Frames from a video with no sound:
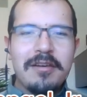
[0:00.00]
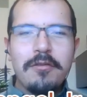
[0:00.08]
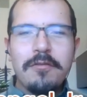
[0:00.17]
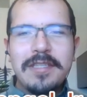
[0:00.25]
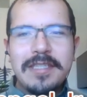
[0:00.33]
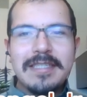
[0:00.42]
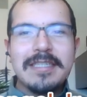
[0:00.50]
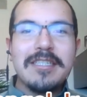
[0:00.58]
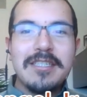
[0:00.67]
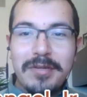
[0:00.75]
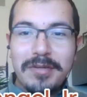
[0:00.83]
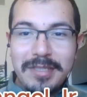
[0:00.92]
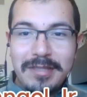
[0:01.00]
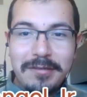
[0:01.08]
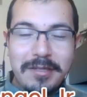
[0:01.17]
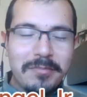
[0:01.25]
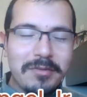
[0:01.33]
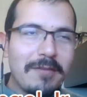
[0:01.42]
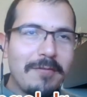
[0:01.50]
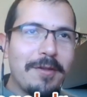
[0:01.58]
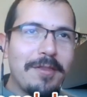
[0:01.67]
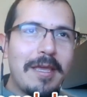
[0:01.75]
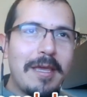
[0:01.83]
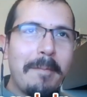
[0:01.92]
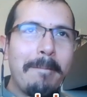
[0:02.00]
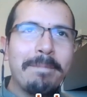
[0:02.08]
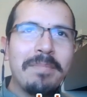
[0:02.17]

I don't know if this is a conspiracy theory, but I've heard that